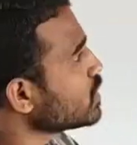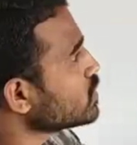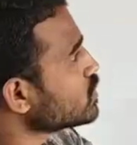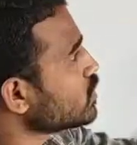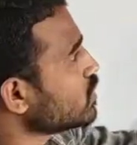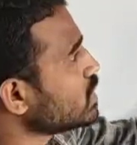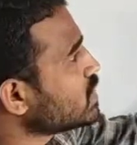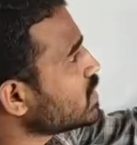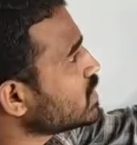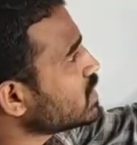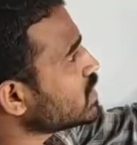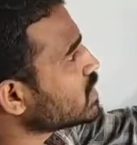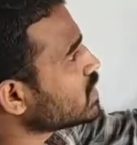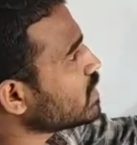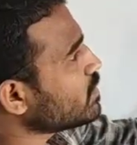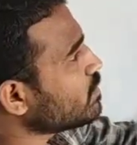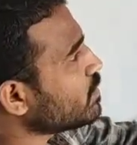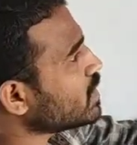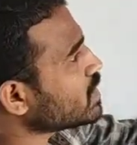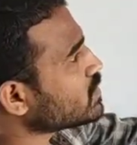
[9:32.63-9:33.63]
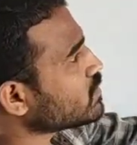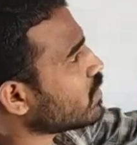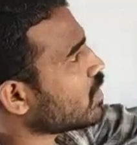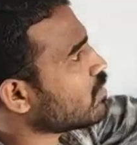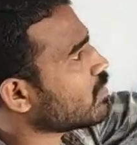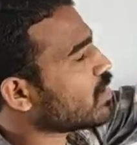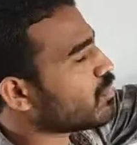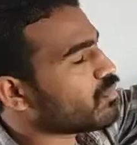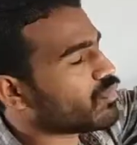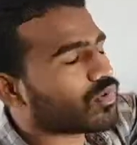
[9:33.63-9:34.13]
So this is the simplest
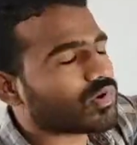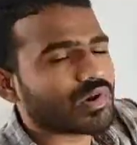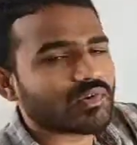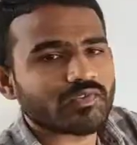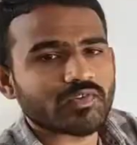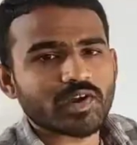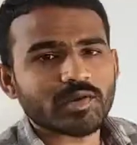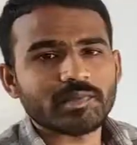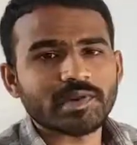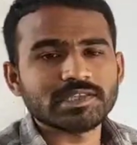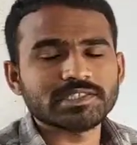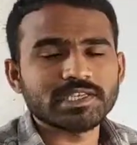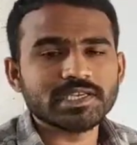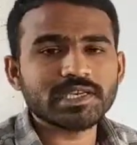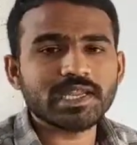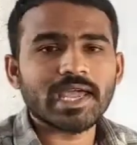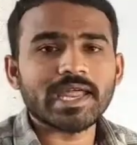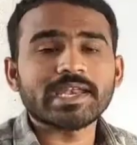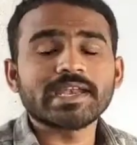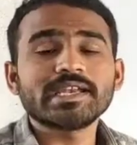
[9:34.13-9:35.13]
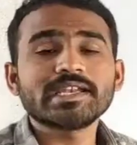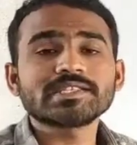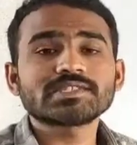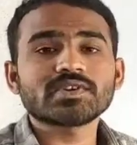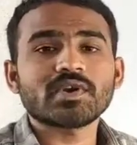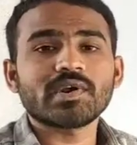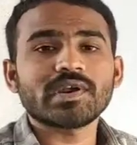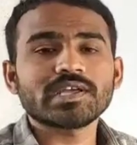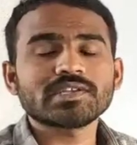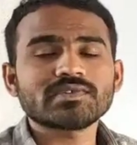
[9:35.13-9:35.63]
form of mode of vibration, and it is
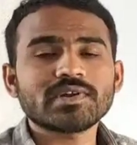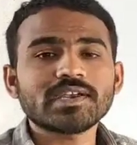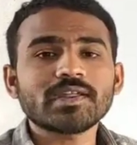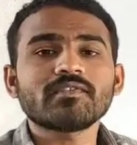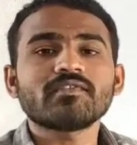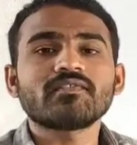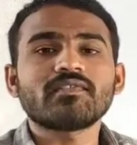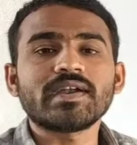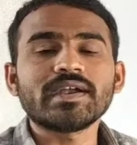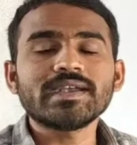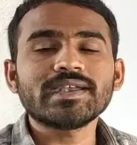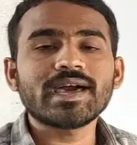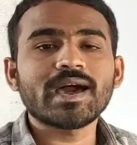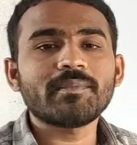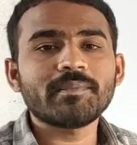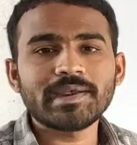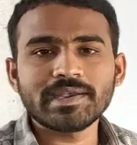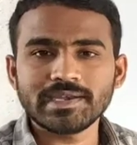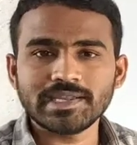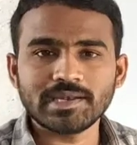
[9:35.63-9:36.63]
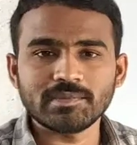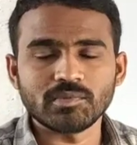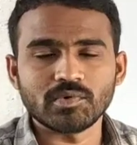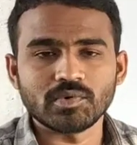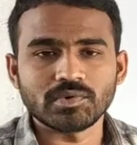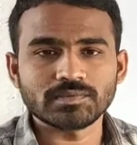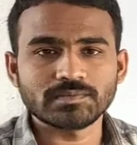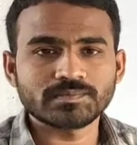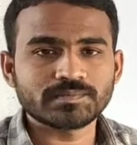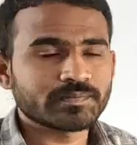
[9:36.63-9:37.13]
called as what? Fundamental
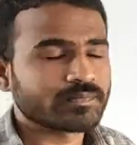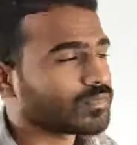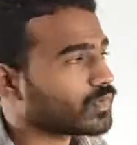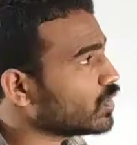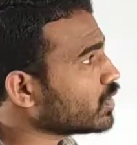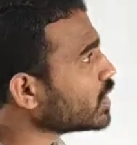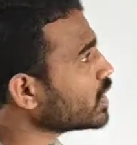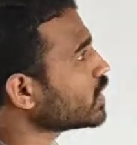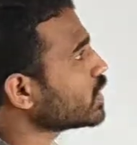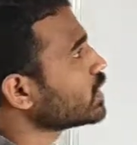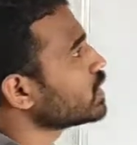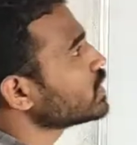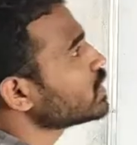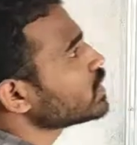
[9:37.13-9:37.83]
mode. Okay.